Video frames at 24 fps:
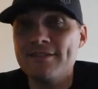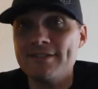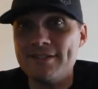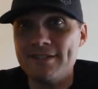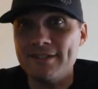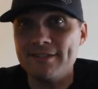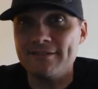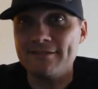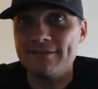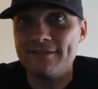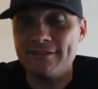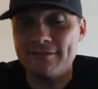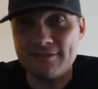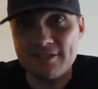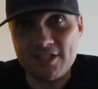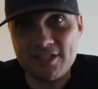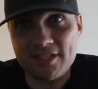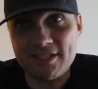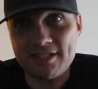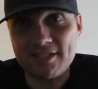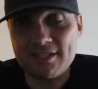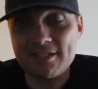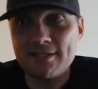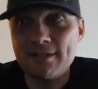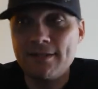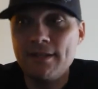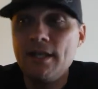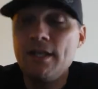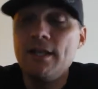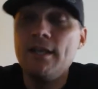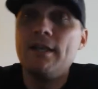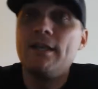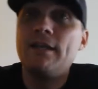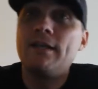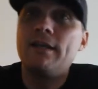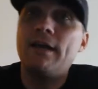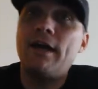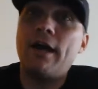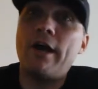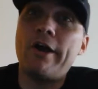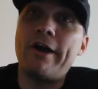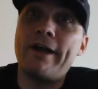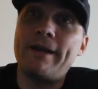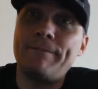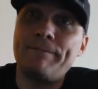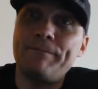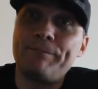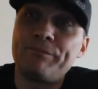All
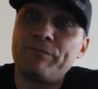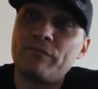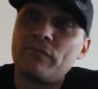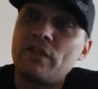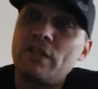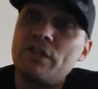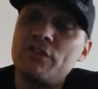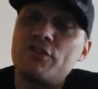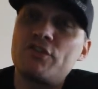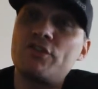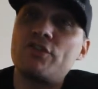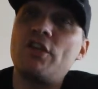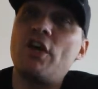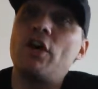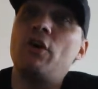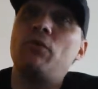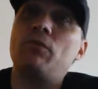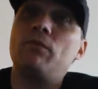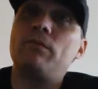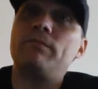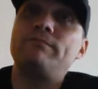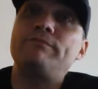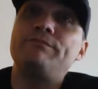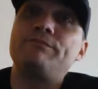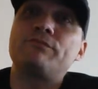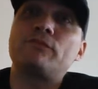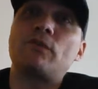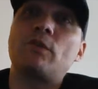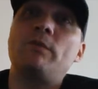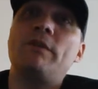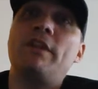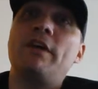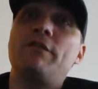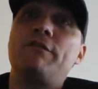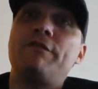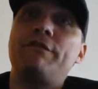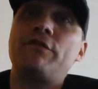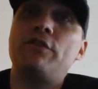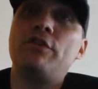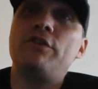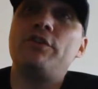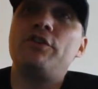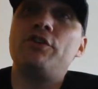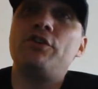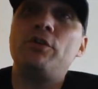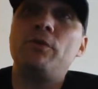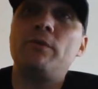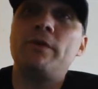right, so without
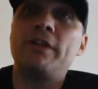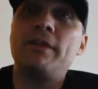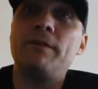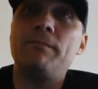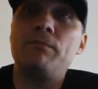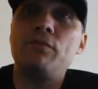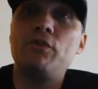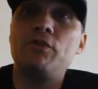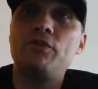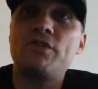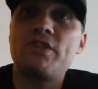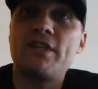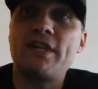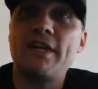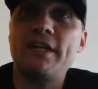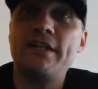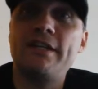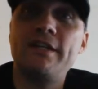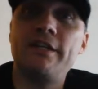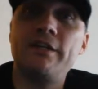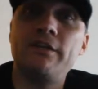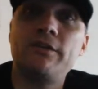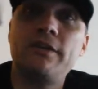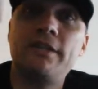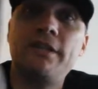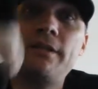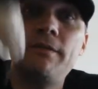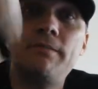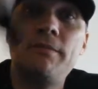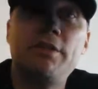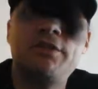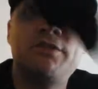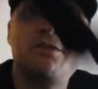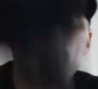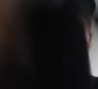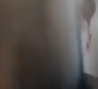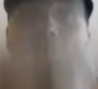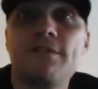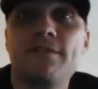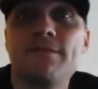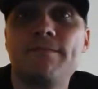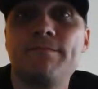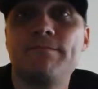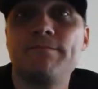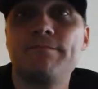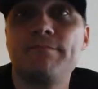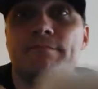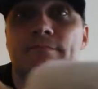further ado, we'll get Mooch out of here, get him into
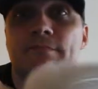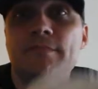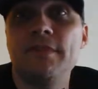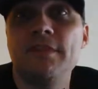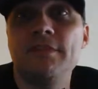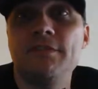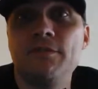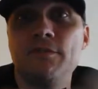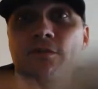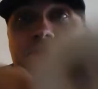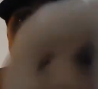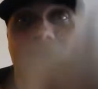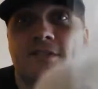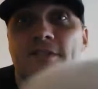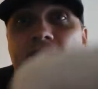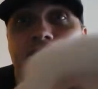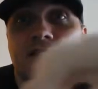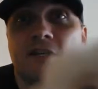his